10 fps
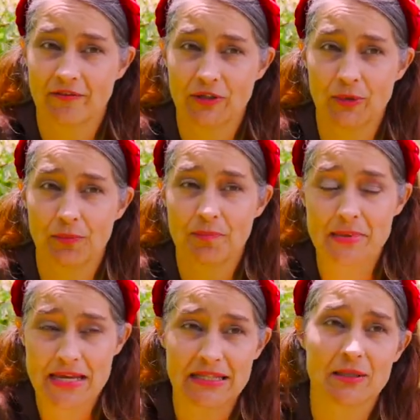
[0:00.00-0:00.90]
for
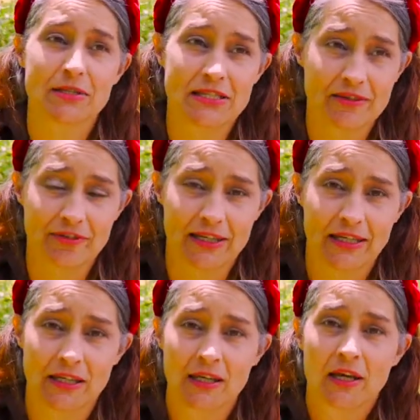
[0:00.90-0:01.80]
me in the
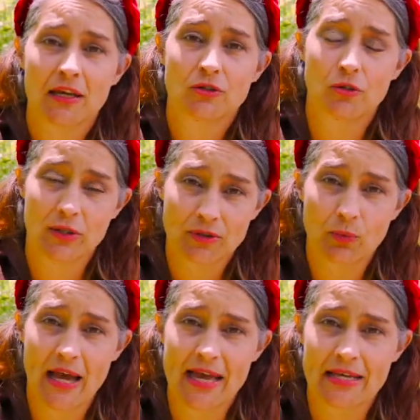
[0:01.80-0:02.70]
Pacific
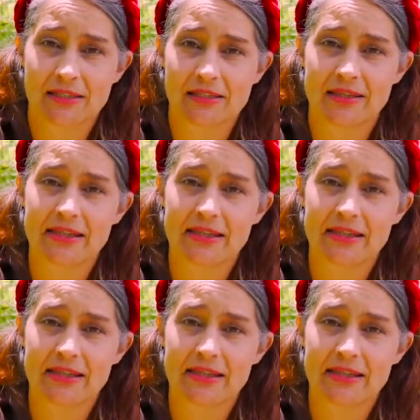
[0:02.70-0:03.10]
Northwest,